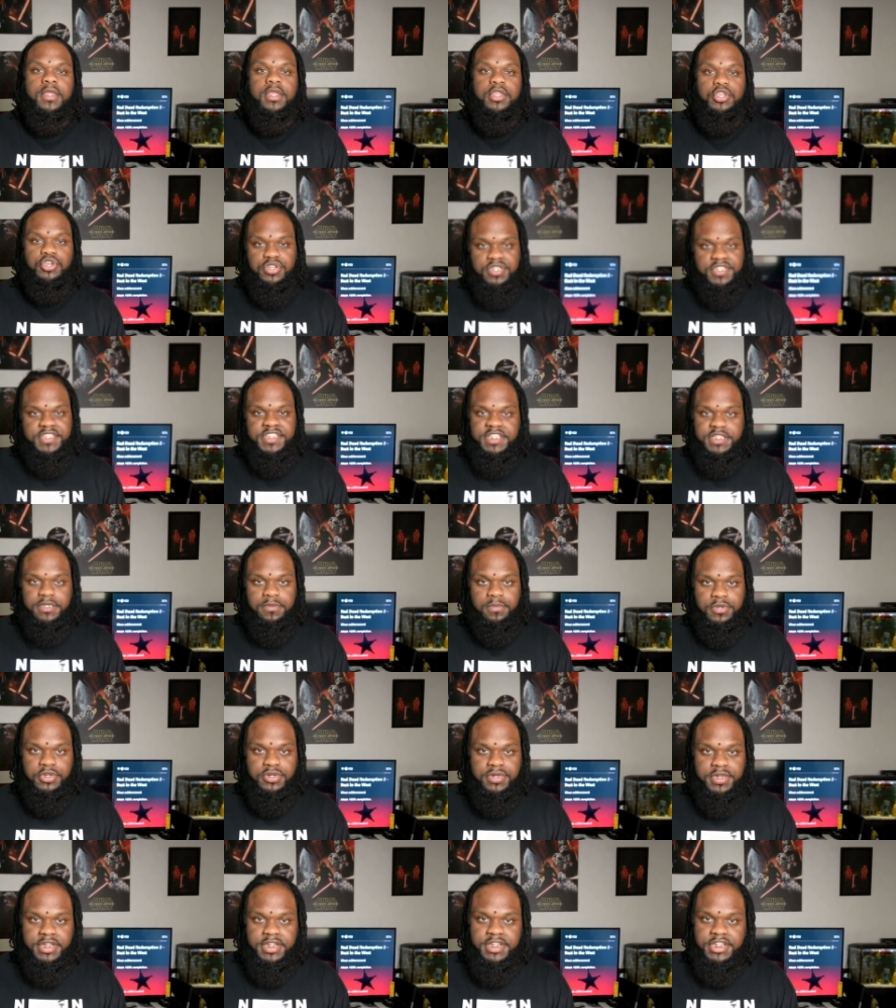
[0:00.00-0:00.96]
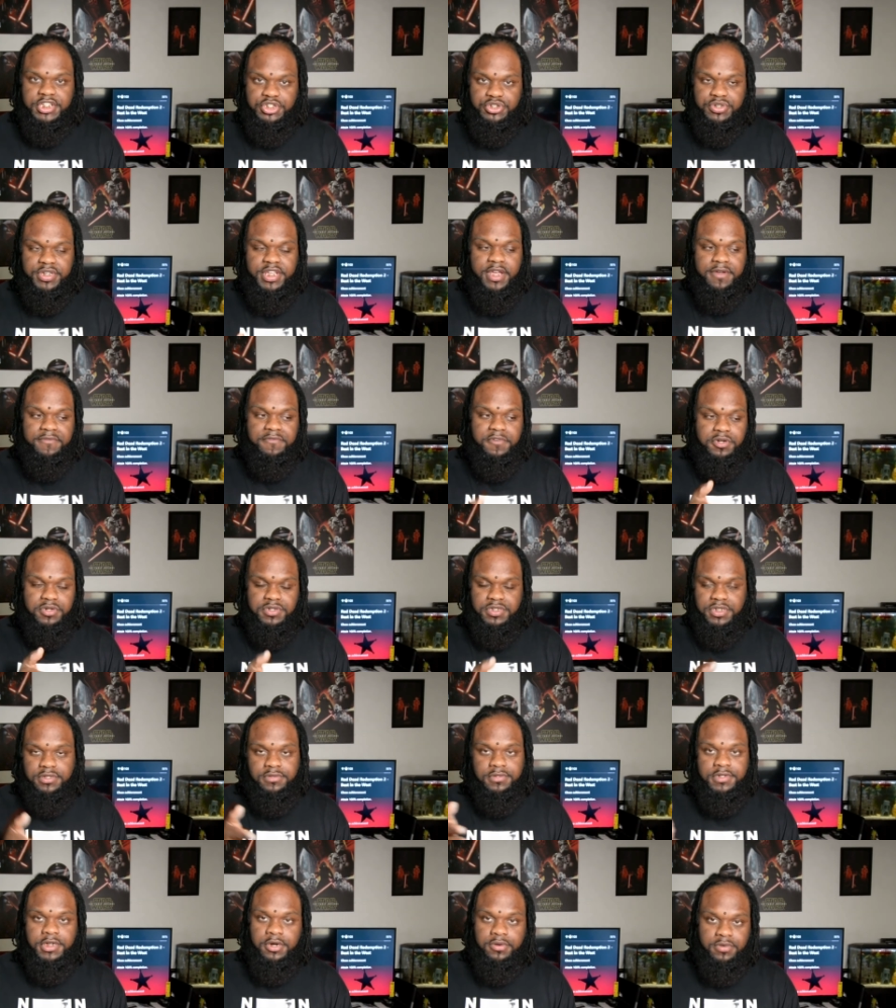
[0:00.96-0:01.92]
you can see the beauty because you can't focus
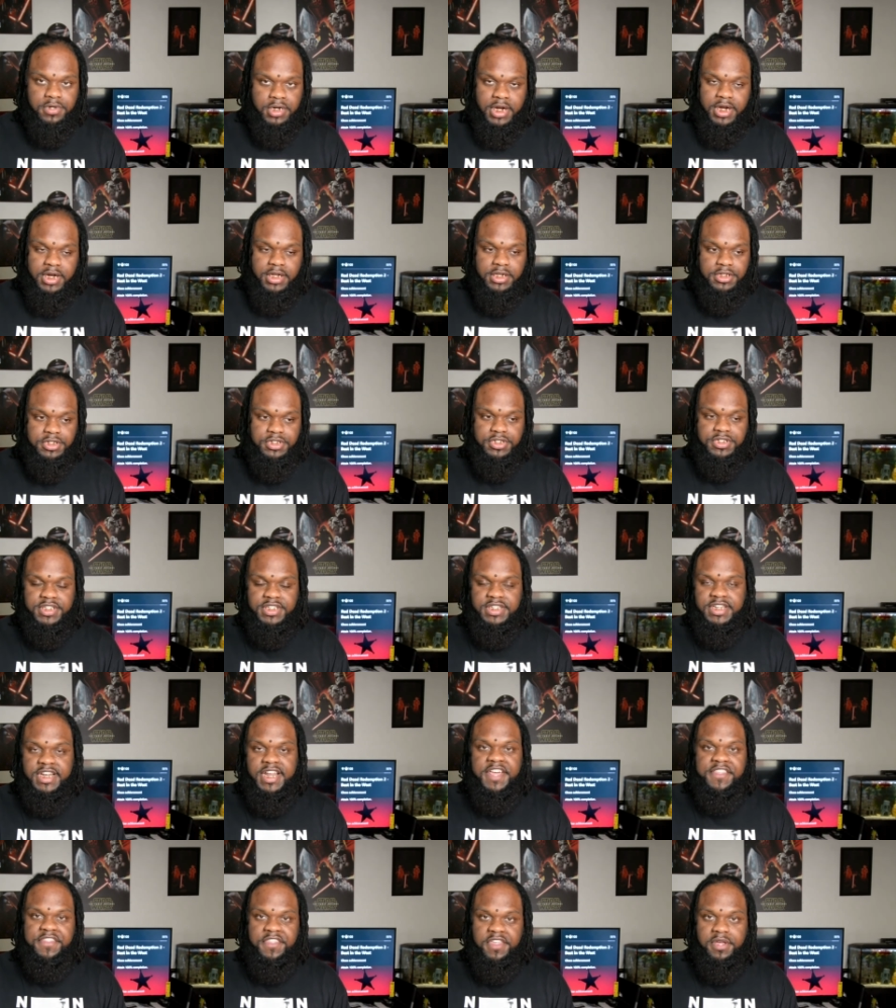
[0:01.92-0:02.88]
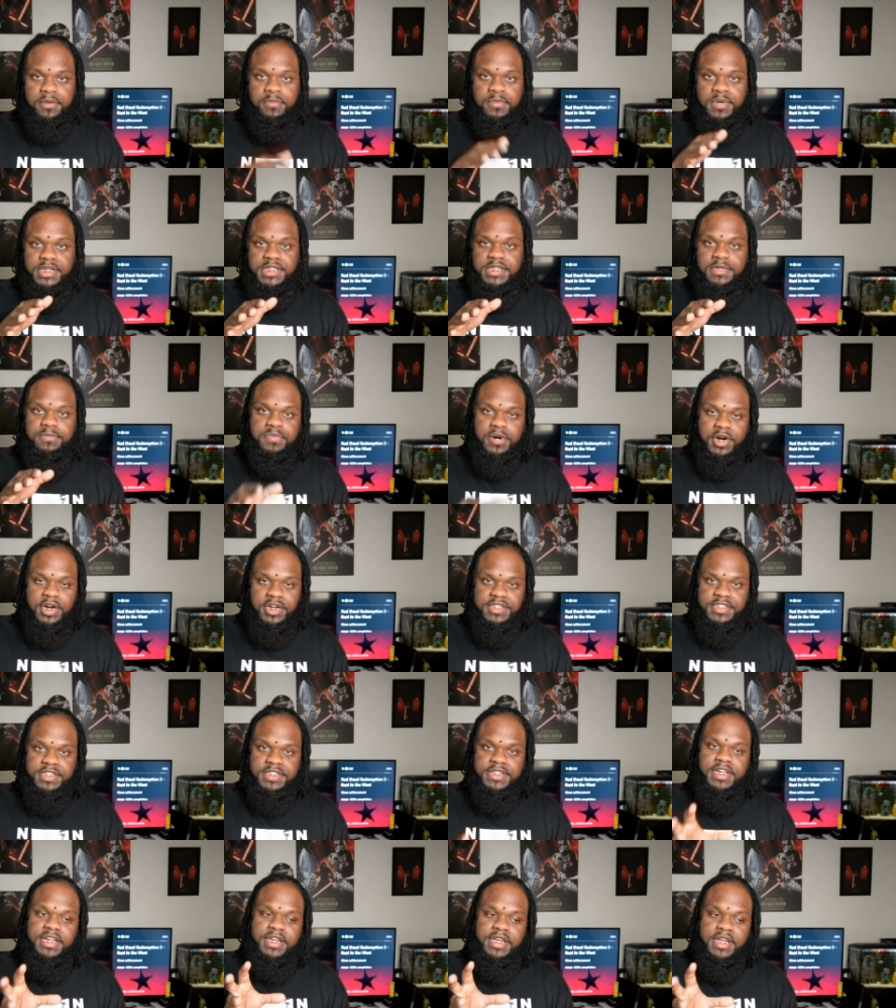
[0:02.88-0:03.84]
on no colors, nothing but the
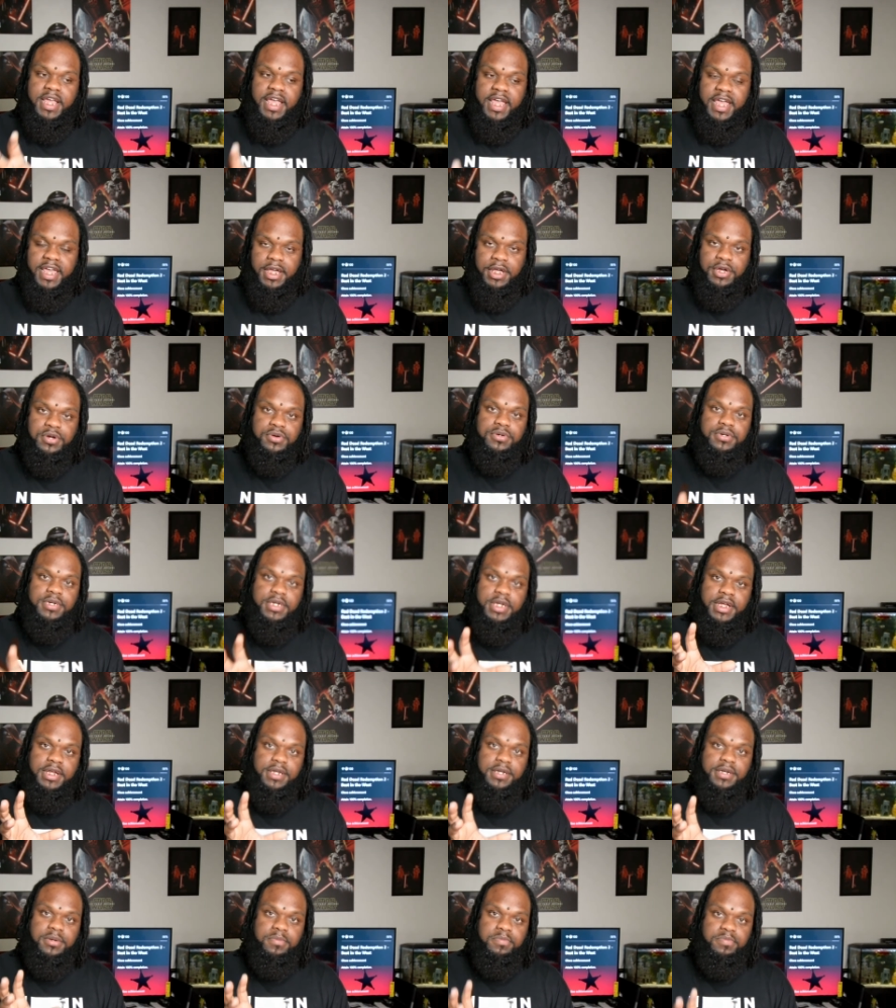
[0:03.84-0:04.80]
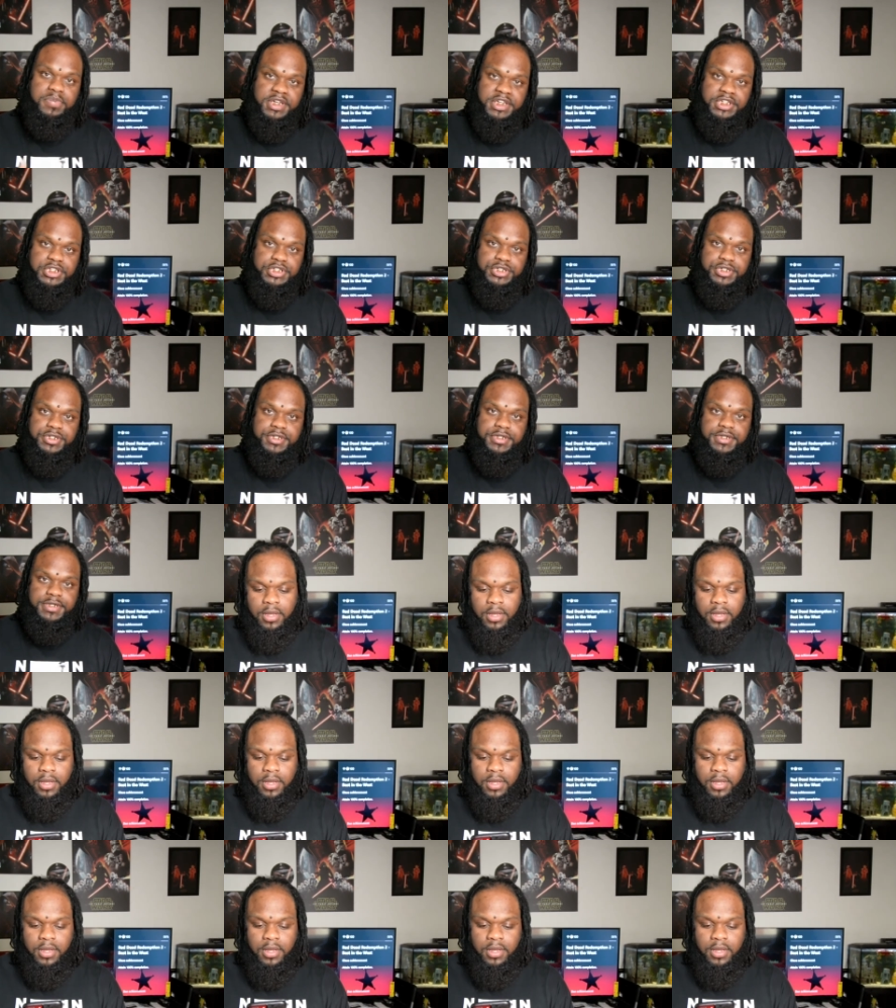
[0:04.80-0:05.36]
person and the angle and the picture.